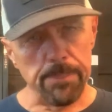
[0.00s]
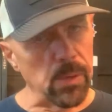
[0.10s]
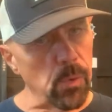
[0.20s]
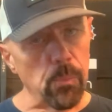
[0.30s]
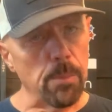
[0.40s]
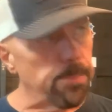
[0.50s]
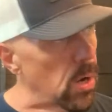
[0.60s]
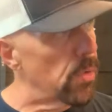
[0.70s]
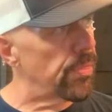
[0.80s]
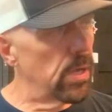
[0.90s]
But we were
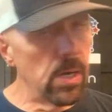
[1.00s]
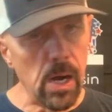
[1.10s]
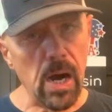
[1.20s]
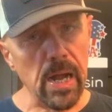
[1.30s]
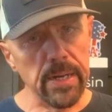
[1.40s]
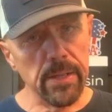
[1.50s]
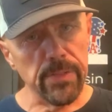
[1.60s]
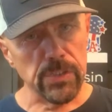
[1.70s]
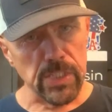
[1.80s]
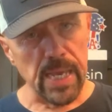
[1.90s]
both on
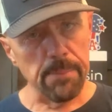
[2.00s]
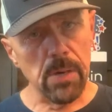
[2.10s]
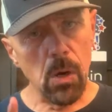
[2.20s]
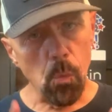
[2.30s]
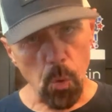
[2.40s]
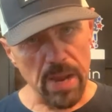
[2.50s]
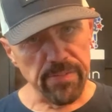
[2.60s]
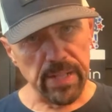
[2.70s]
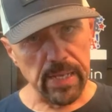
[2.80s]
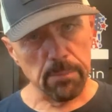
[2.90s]
the same
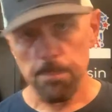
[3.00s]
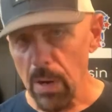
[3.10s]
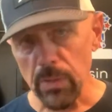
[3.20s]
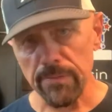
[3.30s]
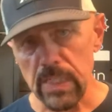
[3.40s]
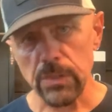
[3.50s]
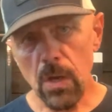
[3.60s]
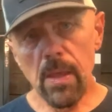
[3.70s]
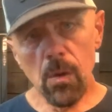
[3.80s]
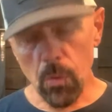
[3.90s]
wavelength. Both of us
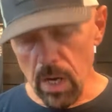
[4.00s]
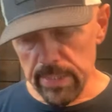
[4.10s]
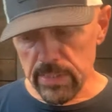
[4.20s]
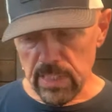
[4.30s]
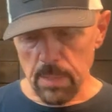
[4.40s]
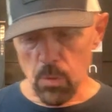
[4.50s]
were on the same